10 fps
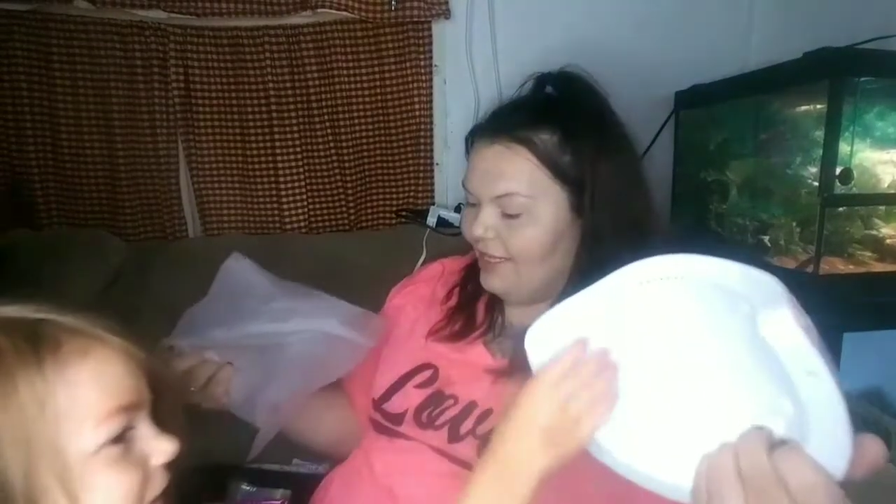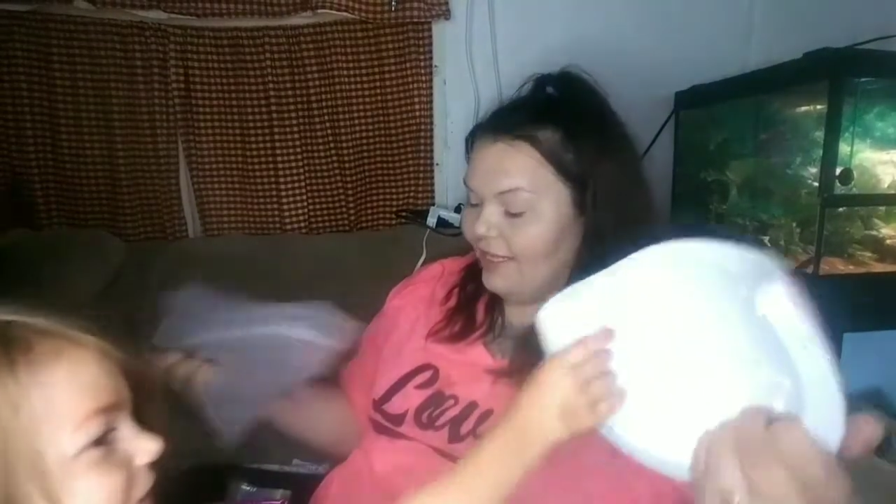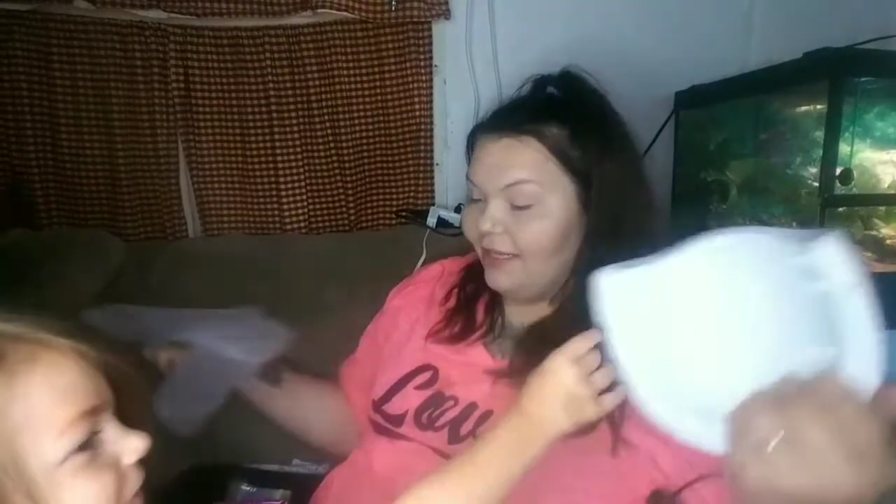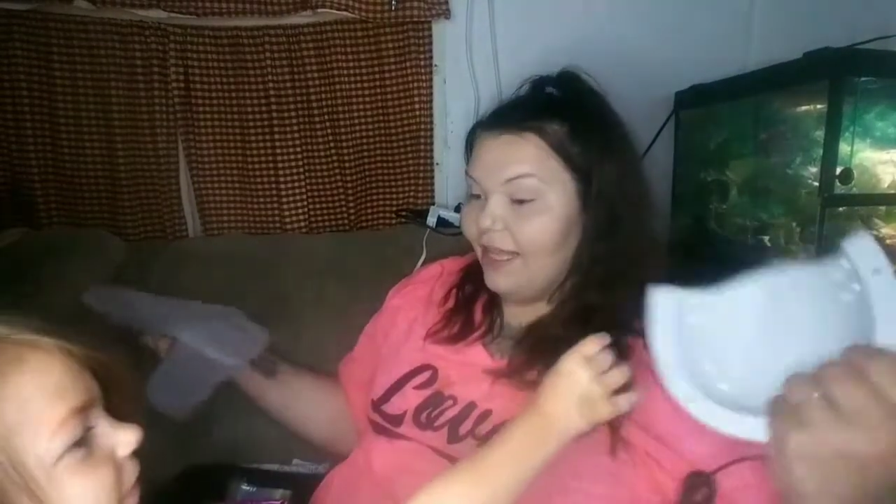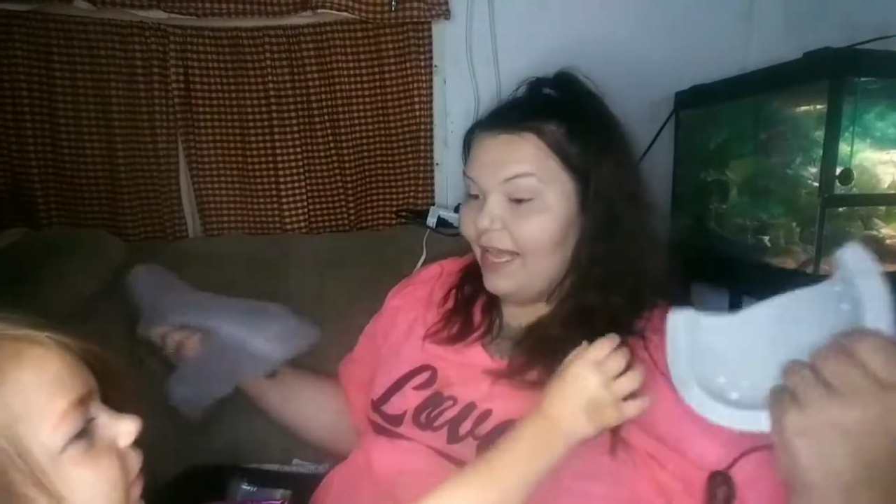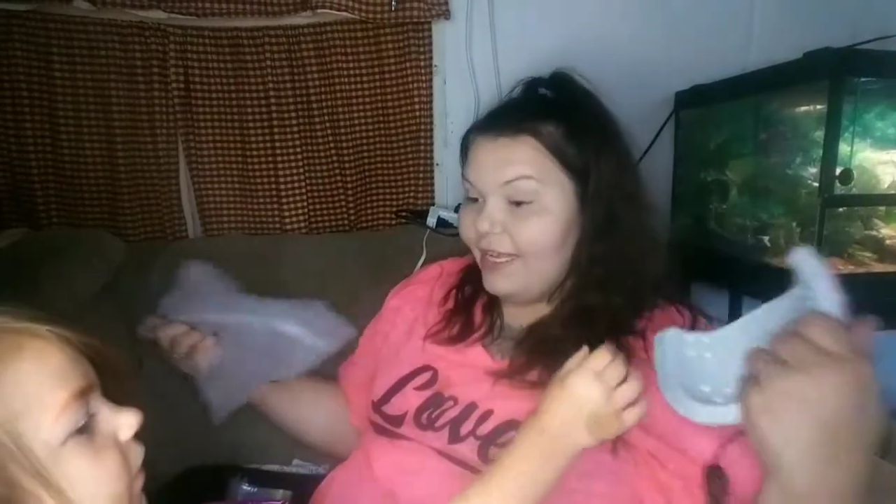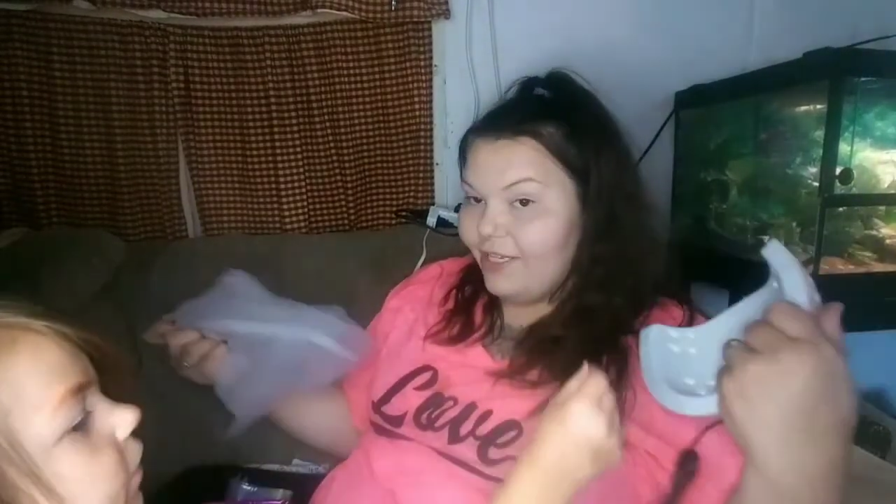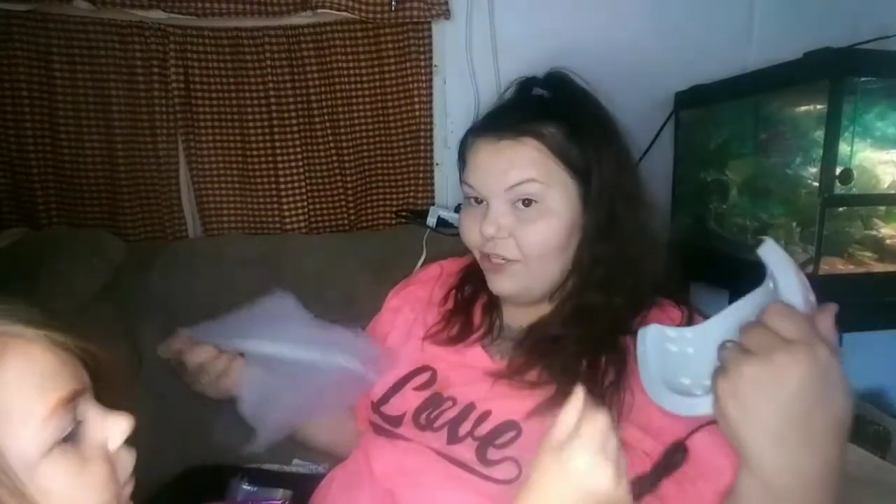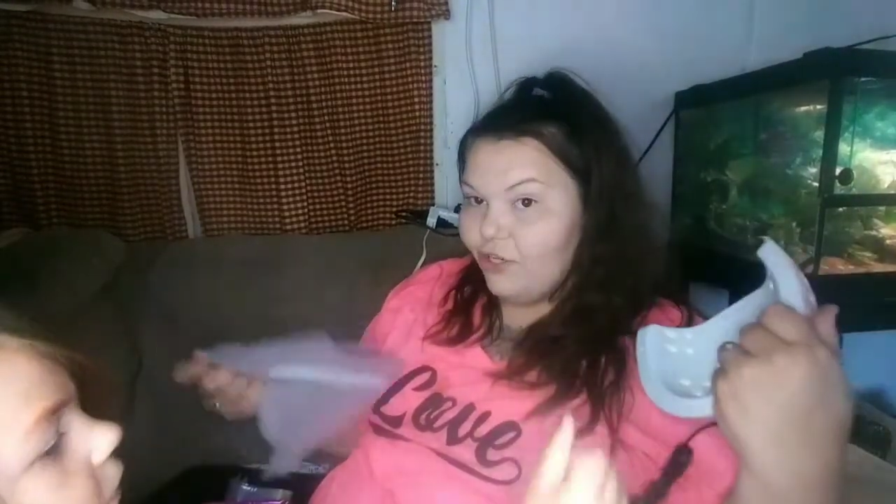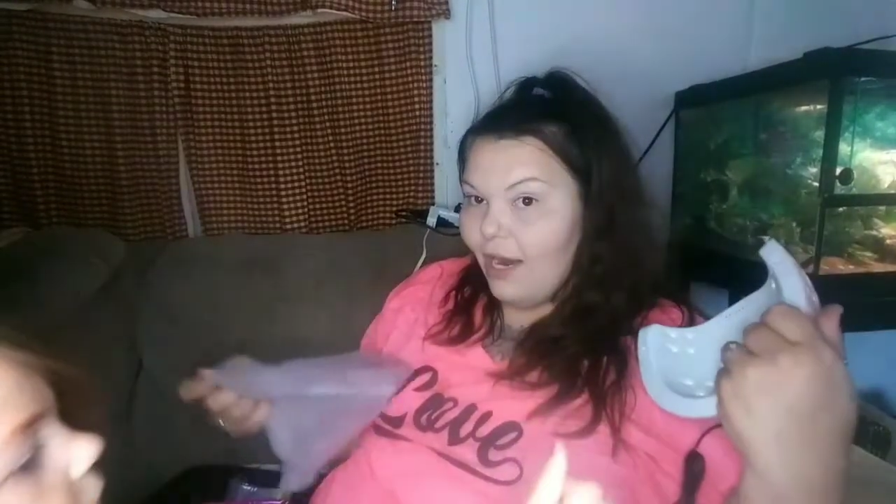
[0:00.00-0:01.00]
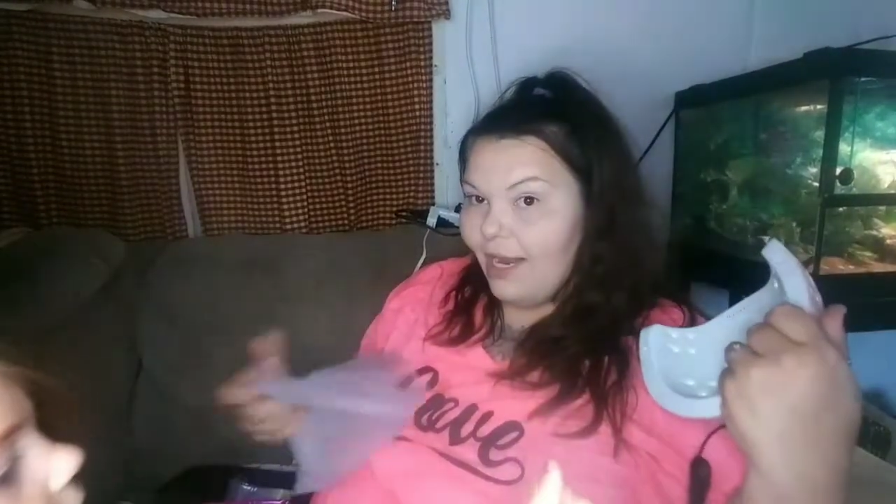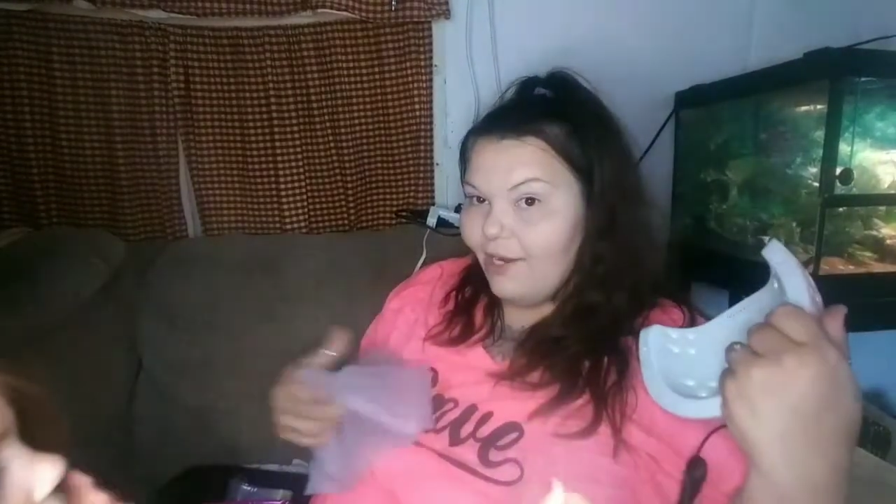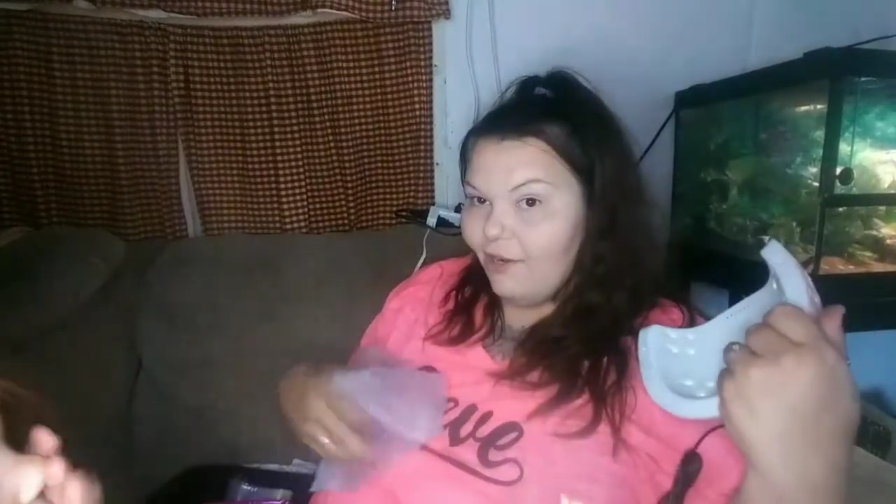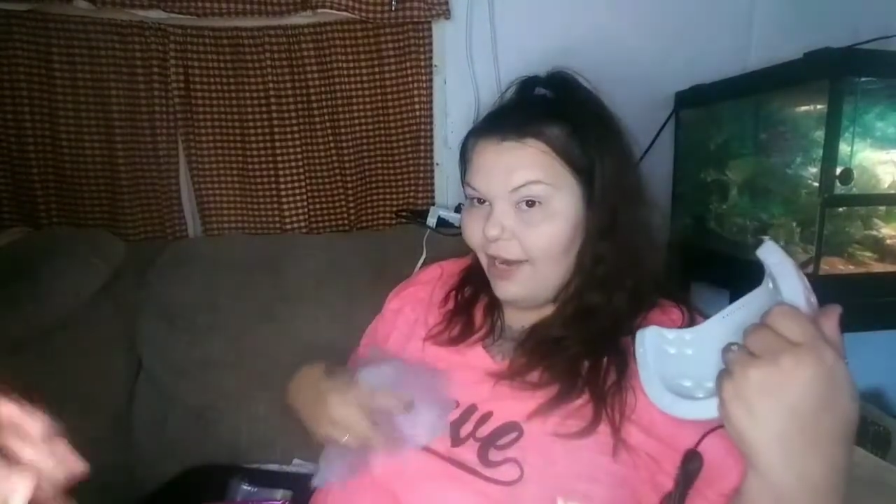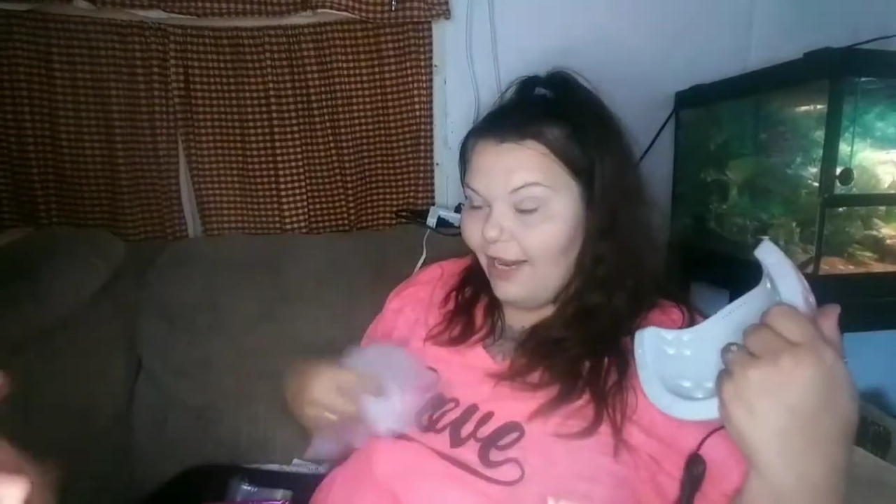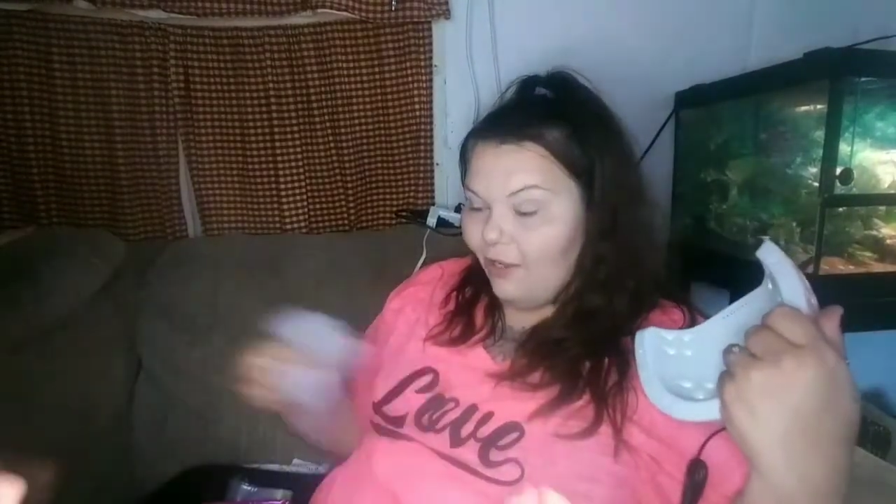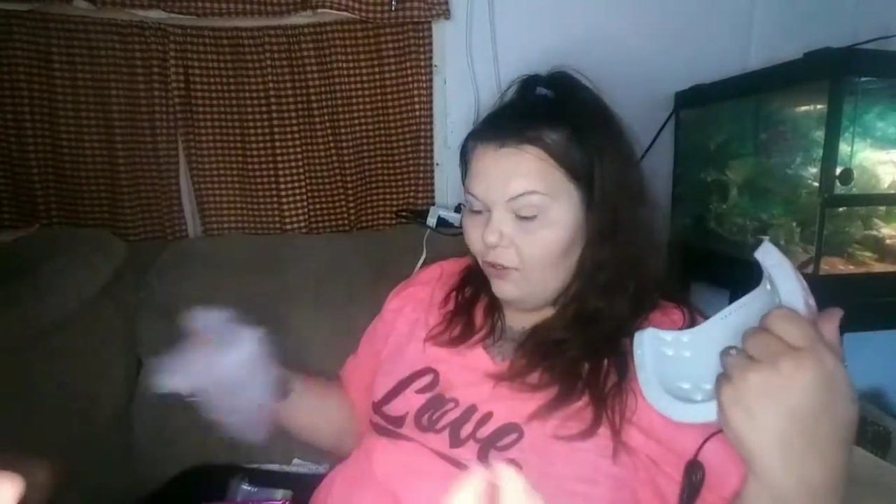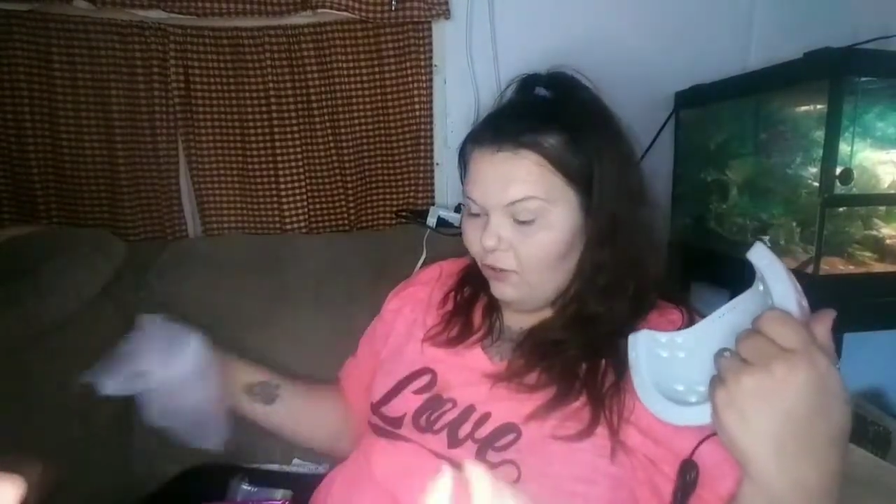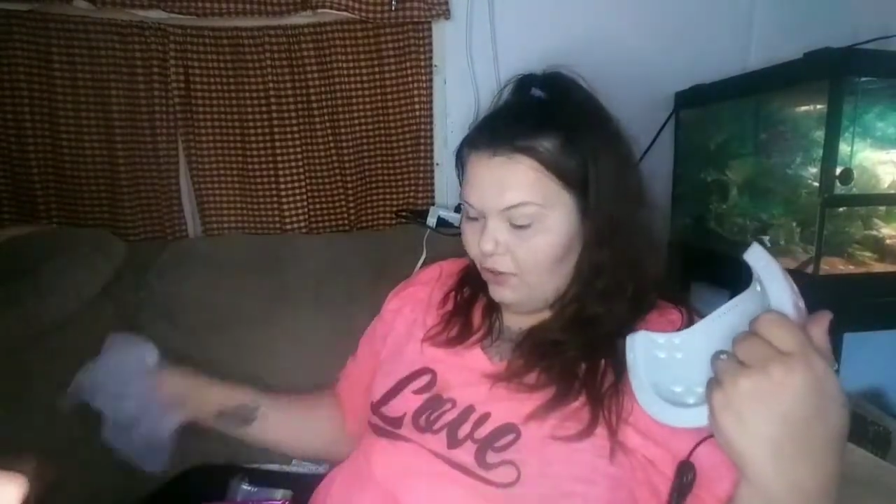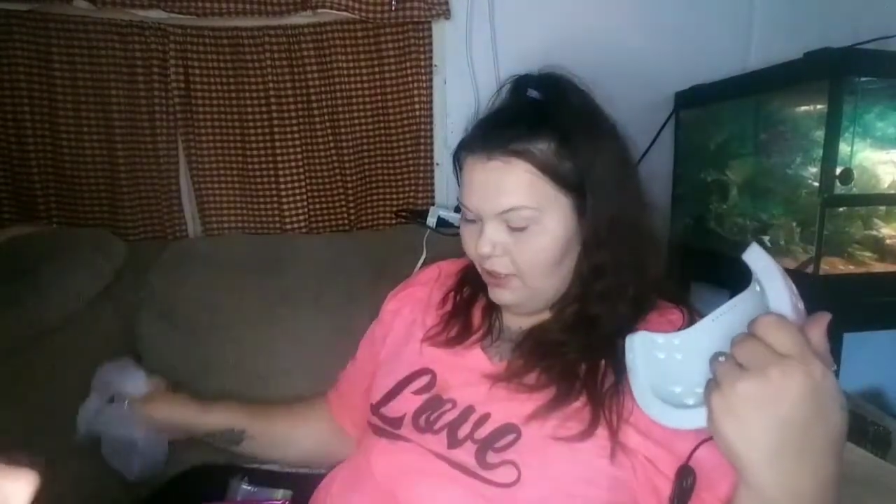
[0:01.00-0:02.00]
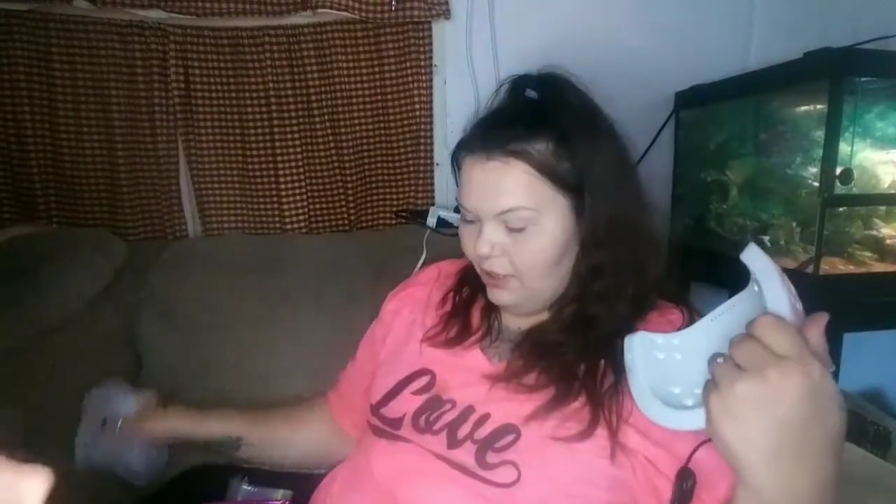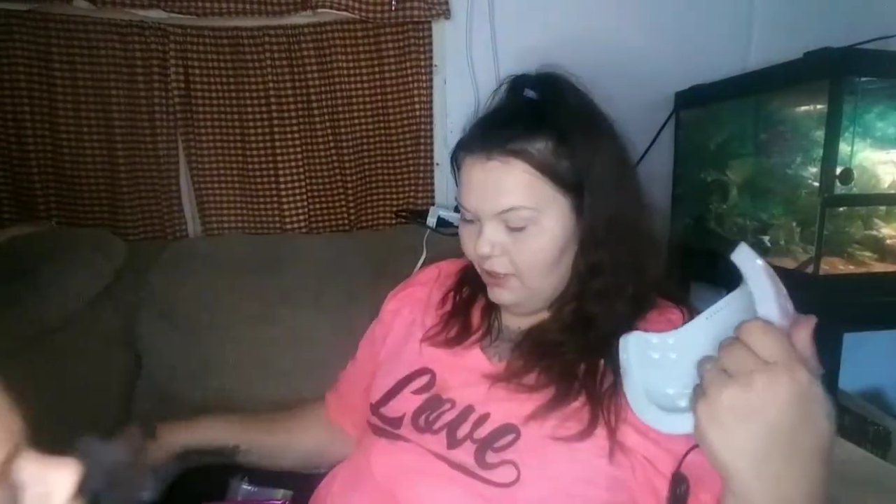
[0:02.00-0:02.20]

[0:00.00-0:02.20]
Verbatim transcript: It's a light to dry your nails.